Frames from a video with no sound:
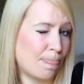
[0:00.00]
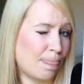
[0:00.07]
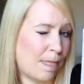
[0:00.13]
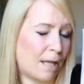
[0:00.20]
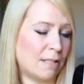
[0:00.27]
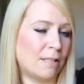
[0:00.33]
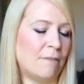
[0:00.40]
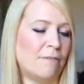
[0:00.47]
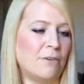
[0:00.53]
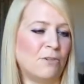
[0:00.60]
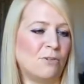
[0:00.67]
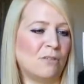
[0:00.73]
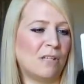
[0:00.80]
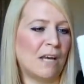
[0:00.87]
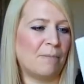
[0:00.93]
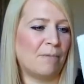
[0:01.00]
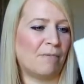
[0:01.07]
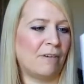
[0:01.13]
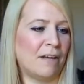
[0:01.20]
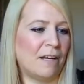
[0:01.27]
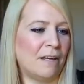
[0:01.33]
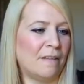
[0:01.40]
That's the official staple
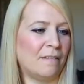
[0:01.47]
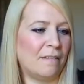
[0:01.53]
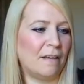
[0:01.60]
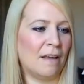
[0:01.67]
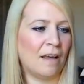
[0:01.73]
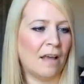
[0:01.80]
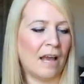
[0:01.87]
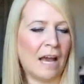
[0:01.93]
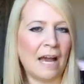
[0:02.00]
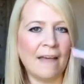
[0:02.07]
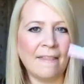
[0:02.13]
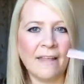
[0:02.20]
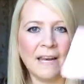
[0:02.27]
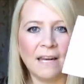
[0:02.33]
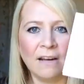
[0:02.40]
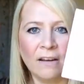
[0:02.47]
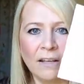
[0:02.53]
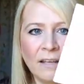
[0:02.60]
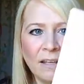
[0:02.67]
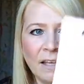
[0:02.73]
face. And then it like